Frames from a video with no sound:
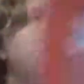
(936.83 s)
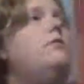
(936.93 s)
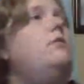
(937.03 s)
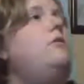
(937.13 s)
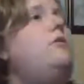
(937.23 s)

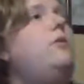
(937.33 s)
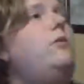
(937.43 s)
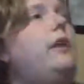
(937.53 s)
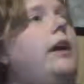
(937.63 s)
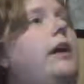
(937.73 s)
You're
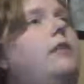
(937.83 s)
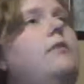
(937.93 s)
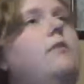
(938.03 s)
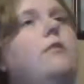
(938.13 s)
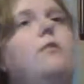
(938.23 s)
okay.
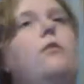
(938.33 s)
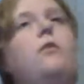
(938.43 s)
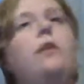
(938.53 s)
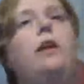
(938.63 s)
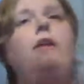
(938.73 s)

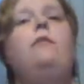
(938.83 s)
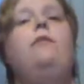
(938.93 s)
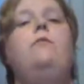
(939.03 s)
You're okay.